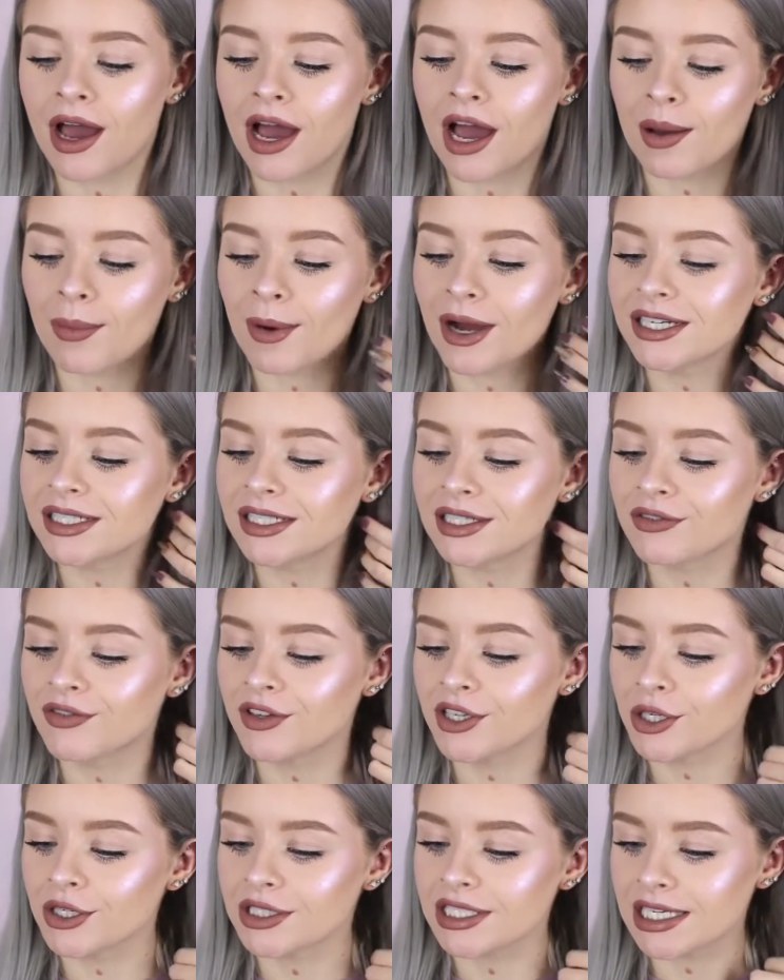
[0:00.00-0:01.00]
Uh, but I did a
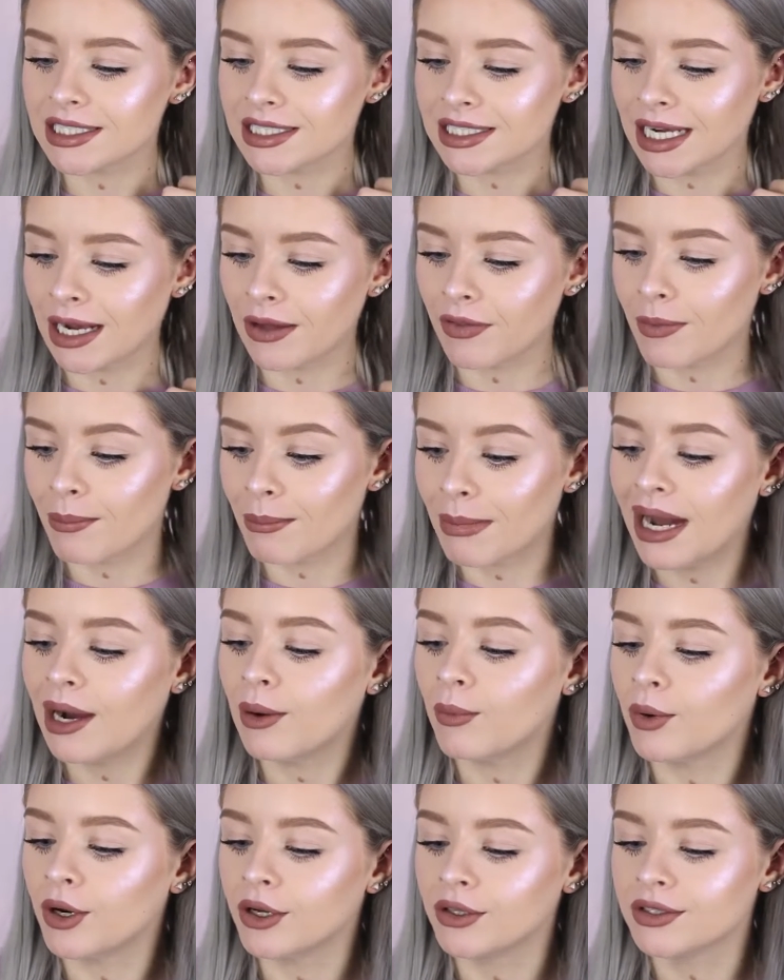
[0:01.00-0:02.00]
video testing out the
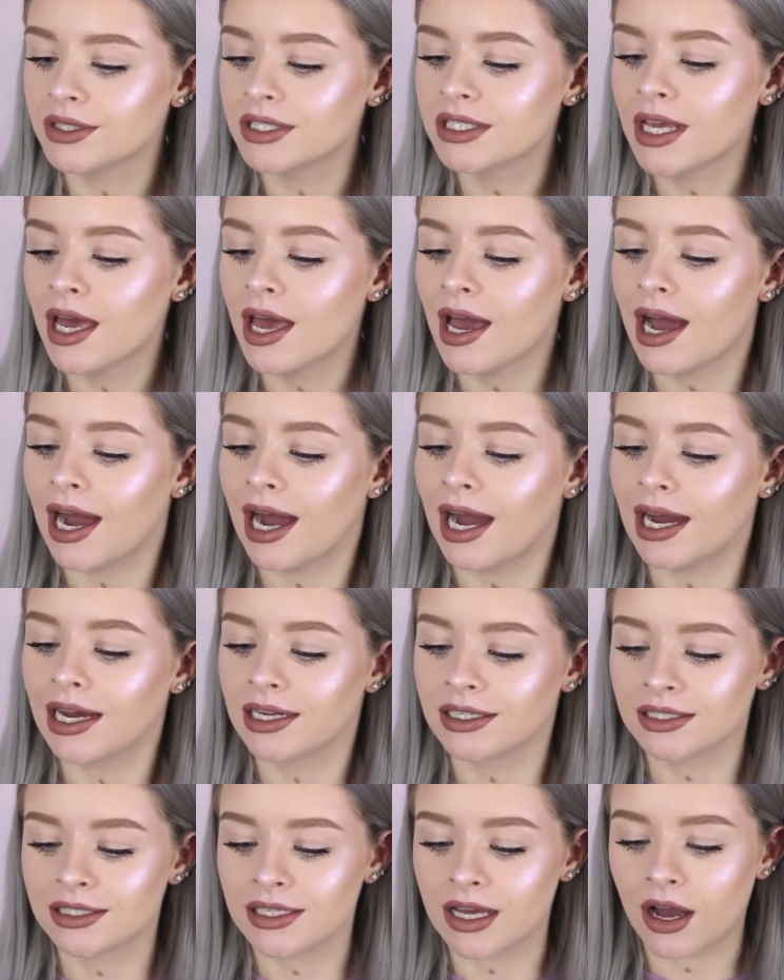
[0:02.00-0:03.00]
matte ones
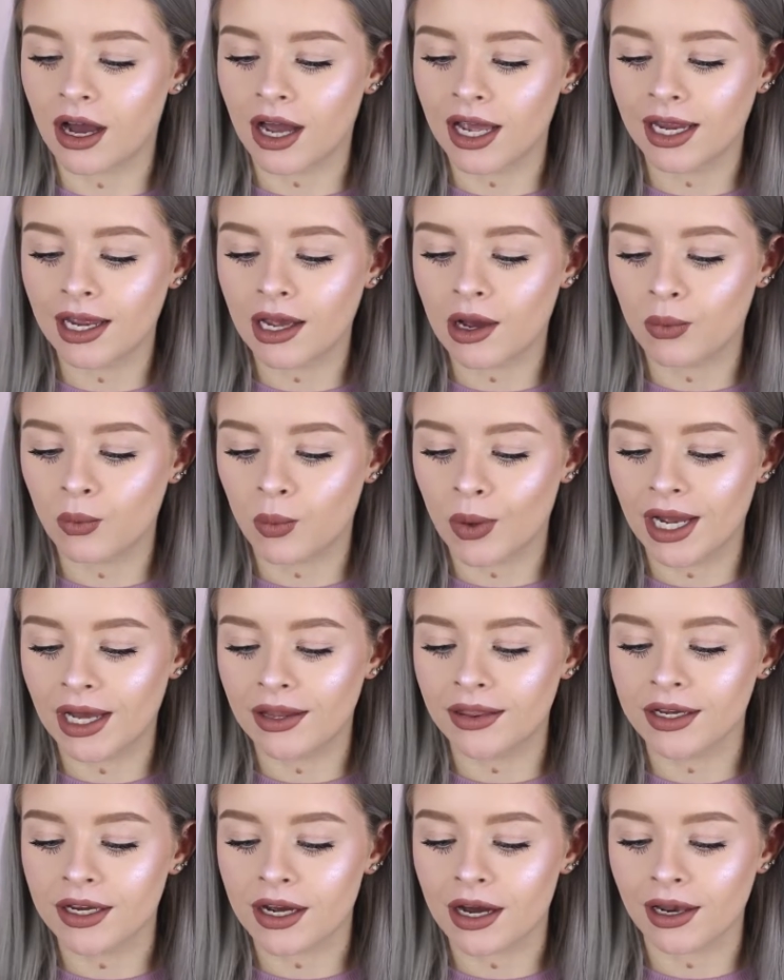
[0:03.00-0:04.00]
and I
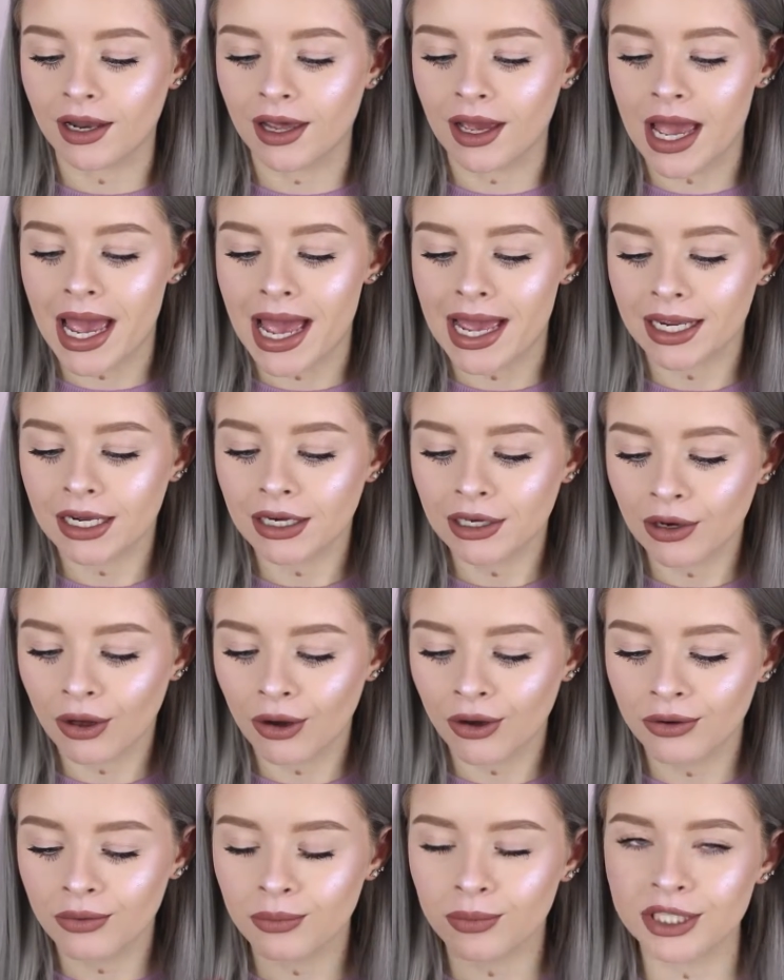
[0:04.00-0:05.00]
wear the colour
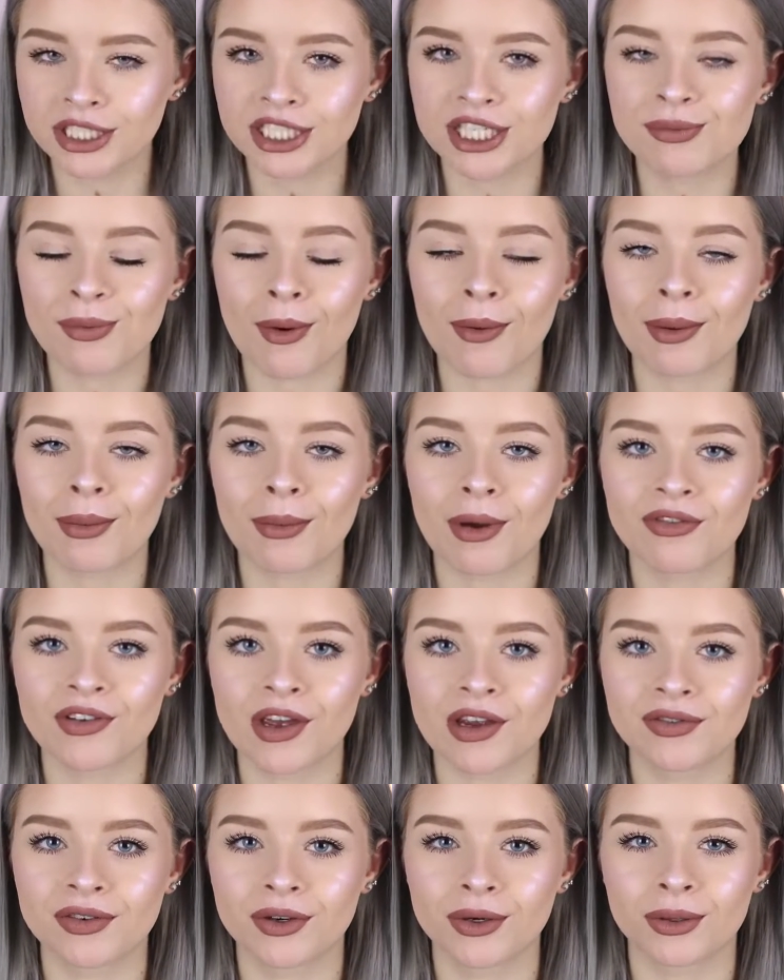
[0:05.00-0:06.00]
Echelon, which is probably my
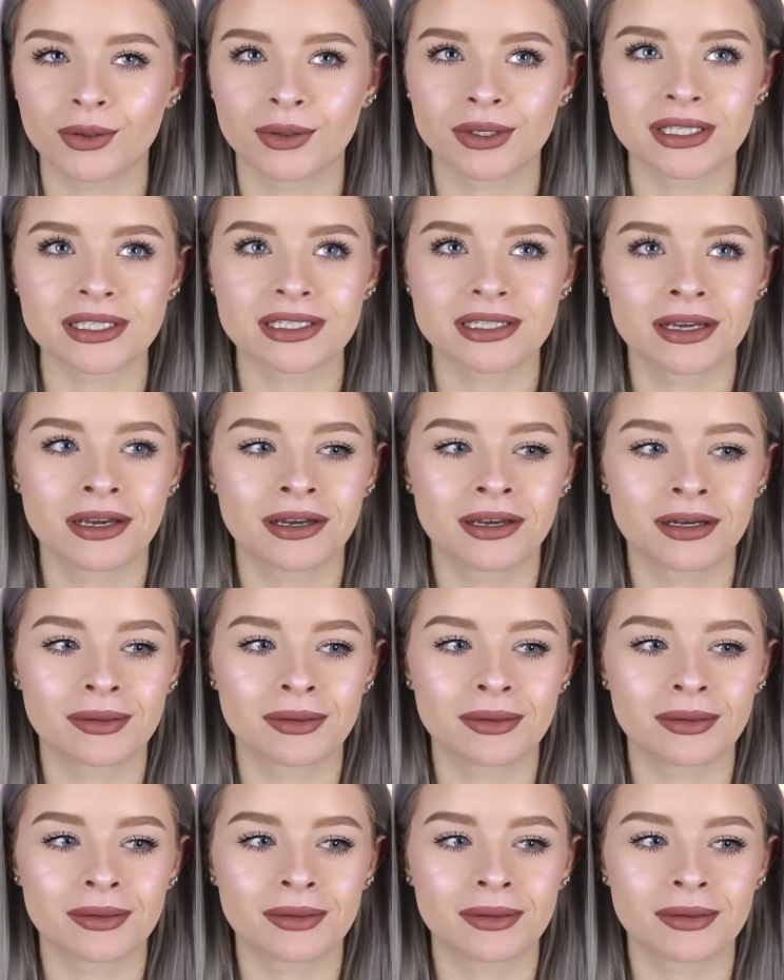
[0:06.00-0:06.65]
favourite, or it's